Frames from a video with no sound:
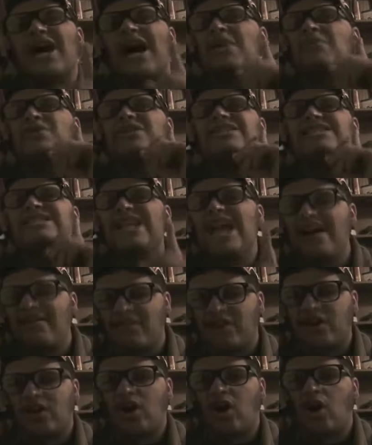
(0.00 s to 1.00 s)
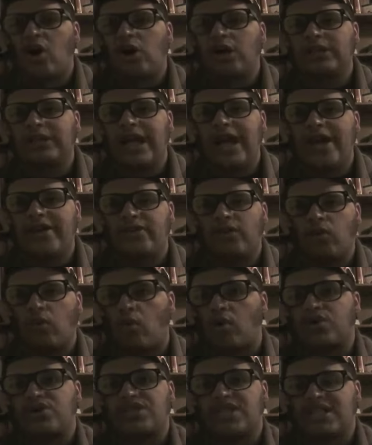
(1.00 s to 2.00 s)
off, I would never call Aladdin the
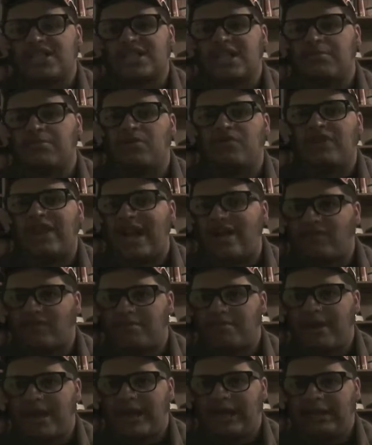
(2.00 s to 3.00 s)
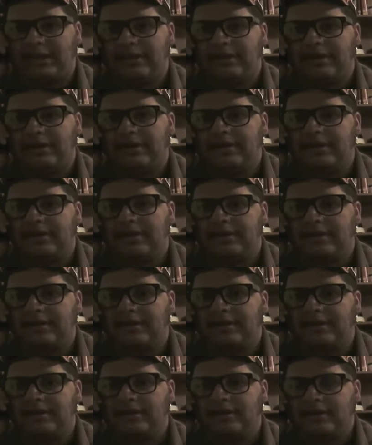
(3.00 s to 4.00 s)
worst Disney movie ever made.
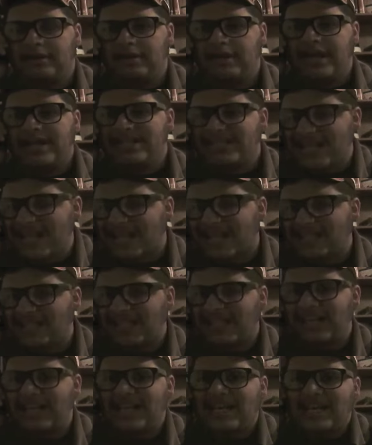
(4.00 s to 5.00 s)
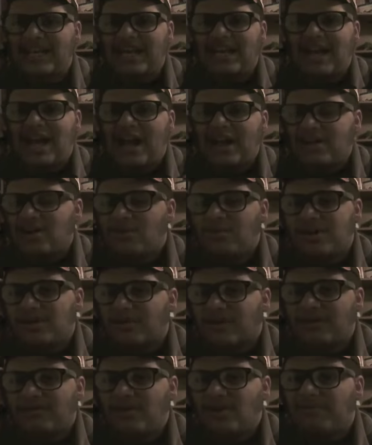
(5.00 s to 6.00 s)
And secondly, I don't
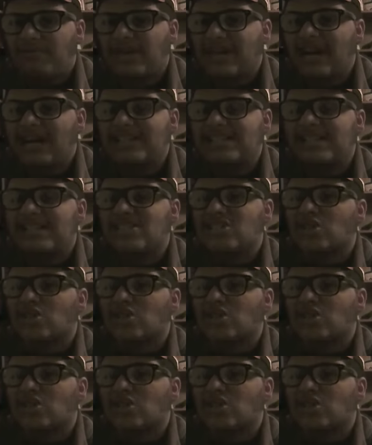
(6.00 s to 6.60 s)
want to review it because